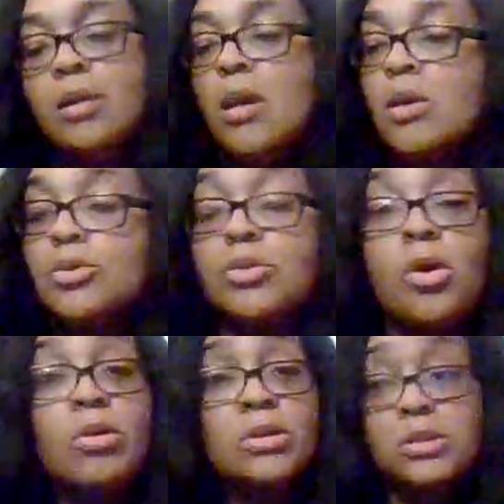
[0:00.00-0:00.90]
You
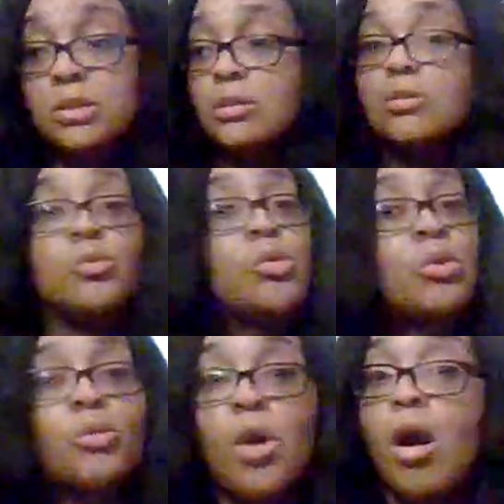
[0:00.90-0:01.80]
know, and just
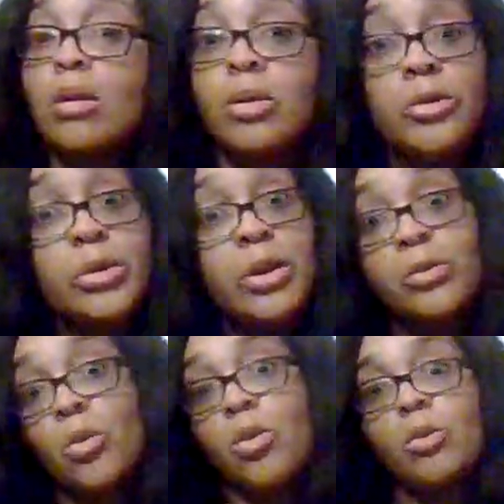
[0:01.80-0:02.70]
we're we're all learning and
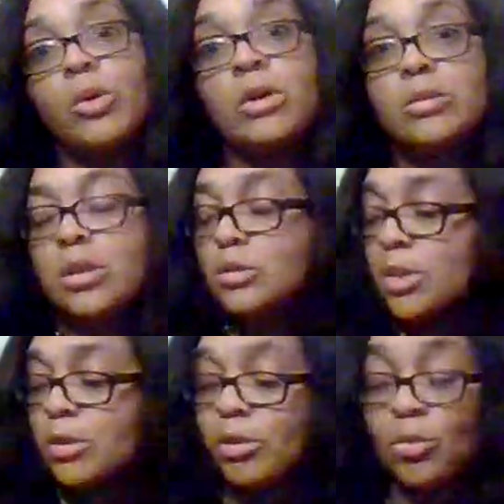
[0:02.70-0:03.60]
growing with each
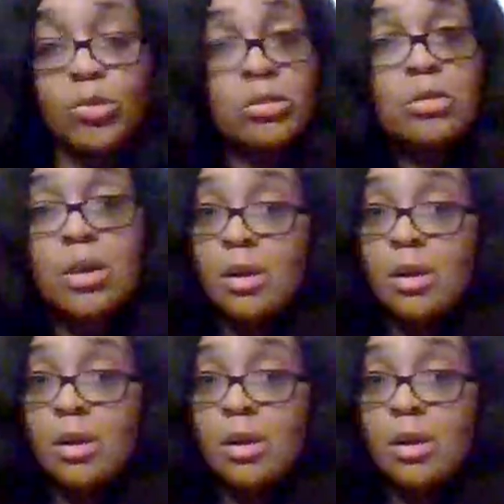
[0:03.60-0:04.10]
other, and we're